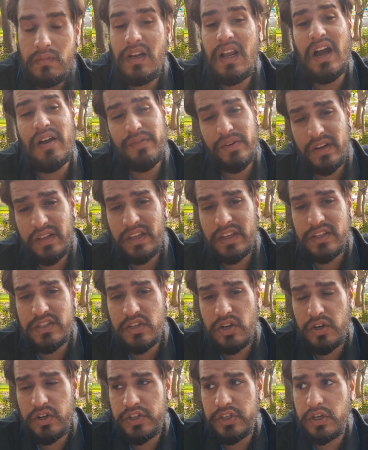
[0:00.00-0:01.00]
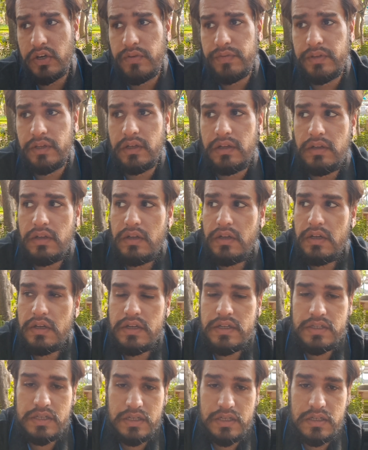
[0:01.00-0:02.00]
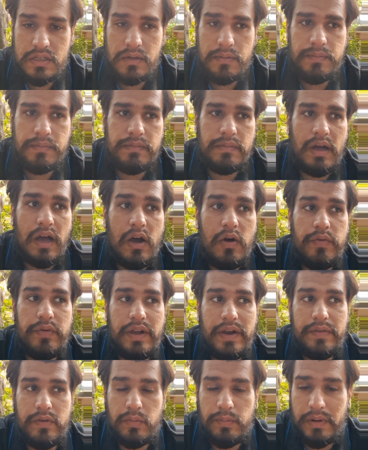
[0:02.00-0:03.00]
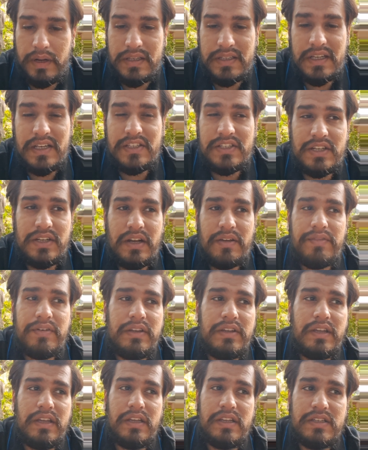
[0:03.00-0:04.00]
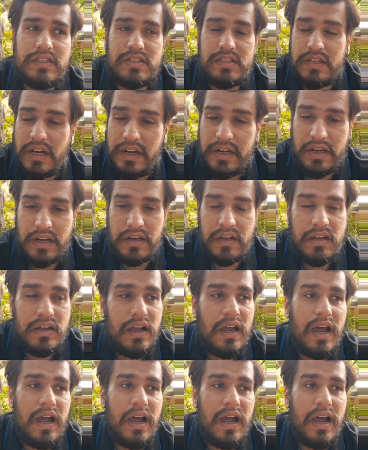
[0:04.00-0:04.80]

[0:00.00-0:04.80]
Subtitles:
after the installation of the system, how we have to place each and everything is stated.